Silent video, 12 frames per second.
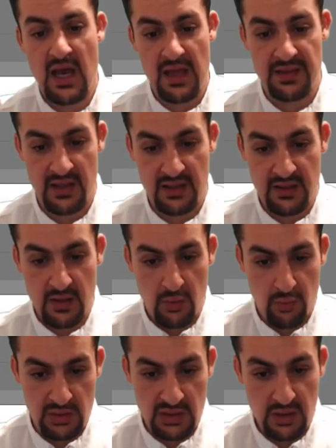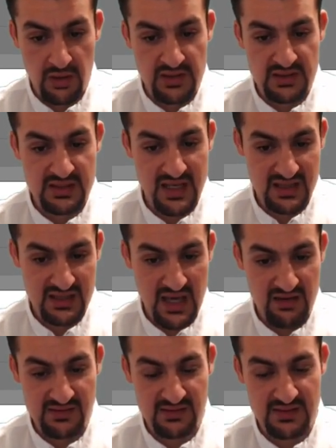And then when you loan
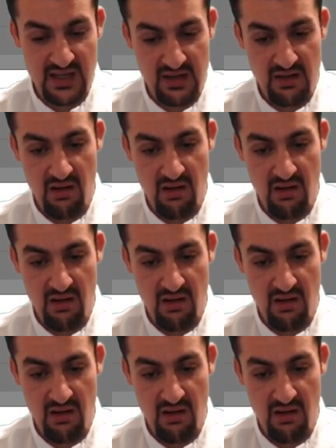$10,010 to